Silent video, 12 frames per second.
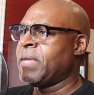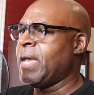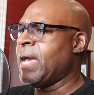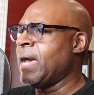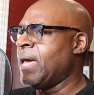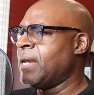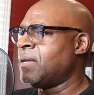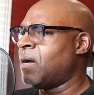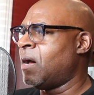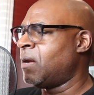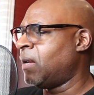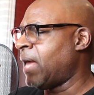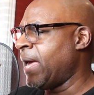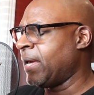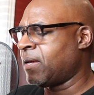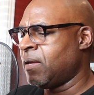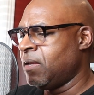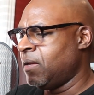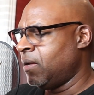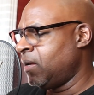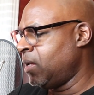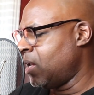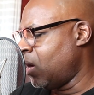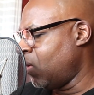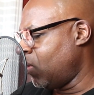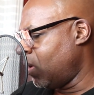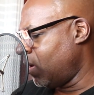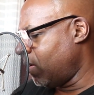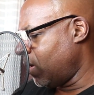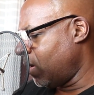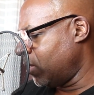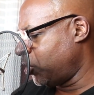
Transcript: And unlike, a